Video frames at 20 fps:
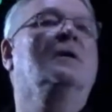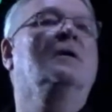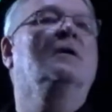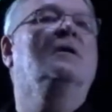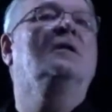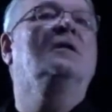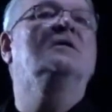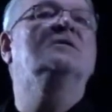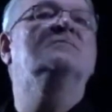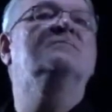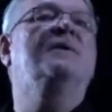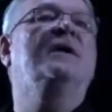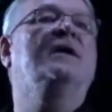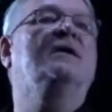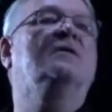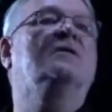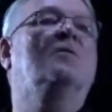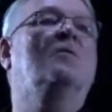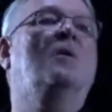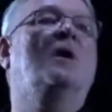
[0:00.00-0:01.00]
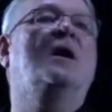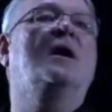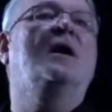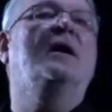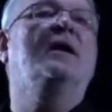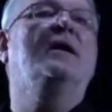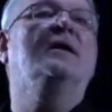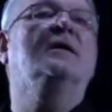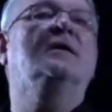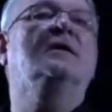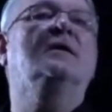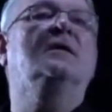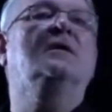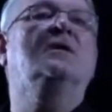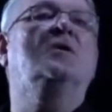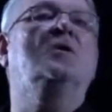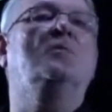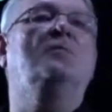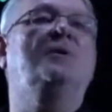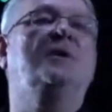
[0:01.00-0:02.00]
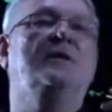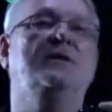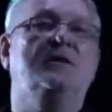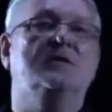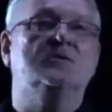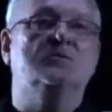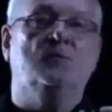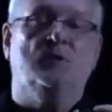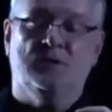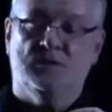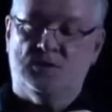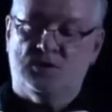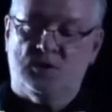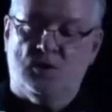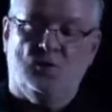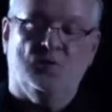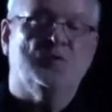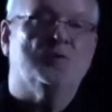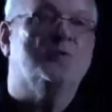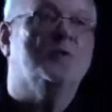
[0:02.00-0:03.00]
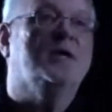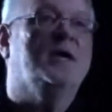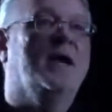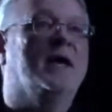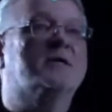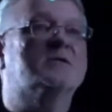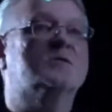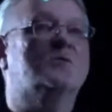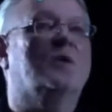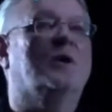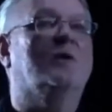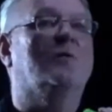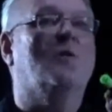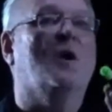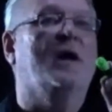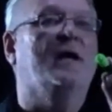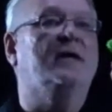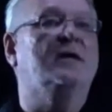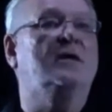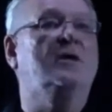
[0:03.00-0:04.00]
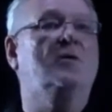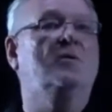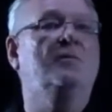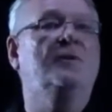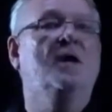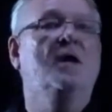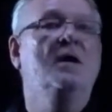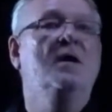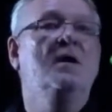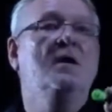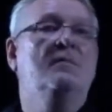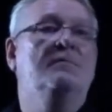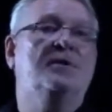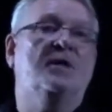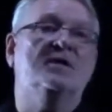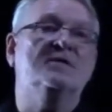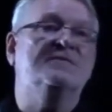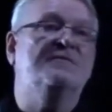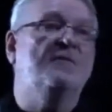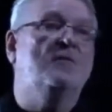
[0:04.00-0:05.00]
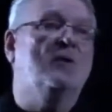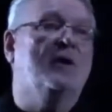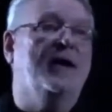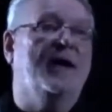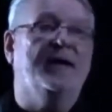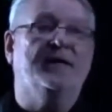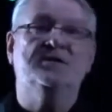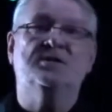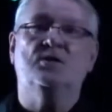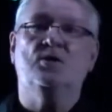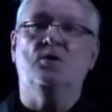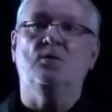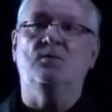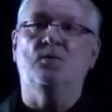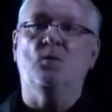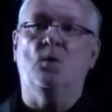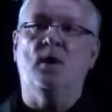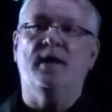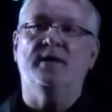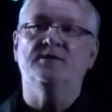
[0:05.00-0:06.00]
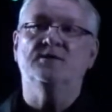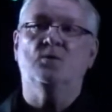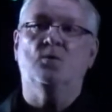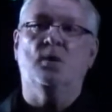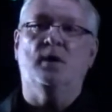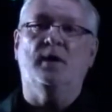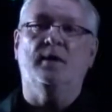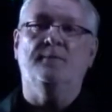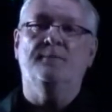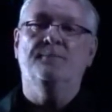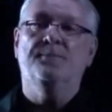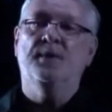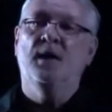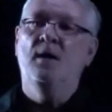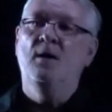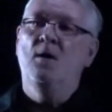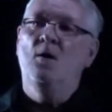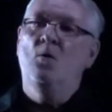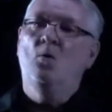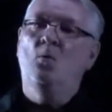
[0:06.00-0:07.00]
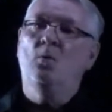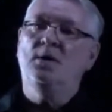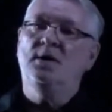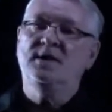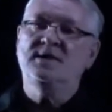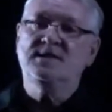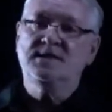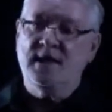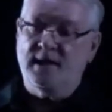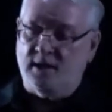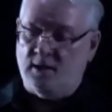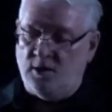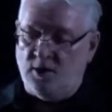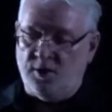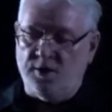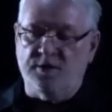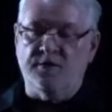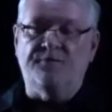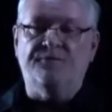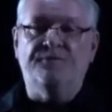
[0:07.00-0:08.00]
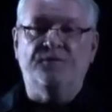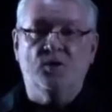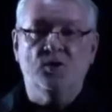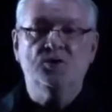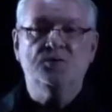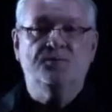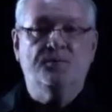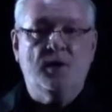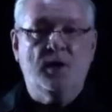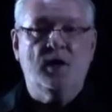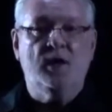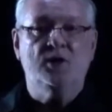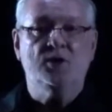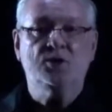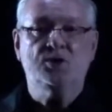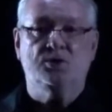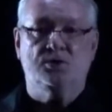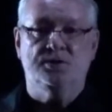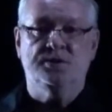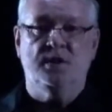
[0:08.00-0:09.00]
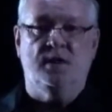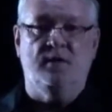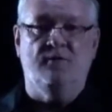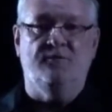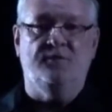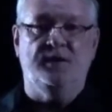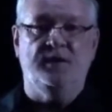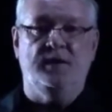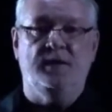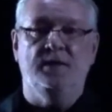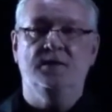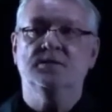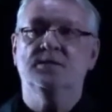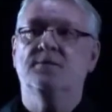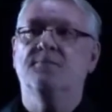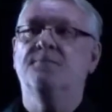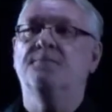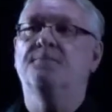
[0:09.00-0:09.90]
Let's make the y cubed in this one. So 3x squared y cubed plus 4x cubed y squared. Well, let's take a look at the first partials of these.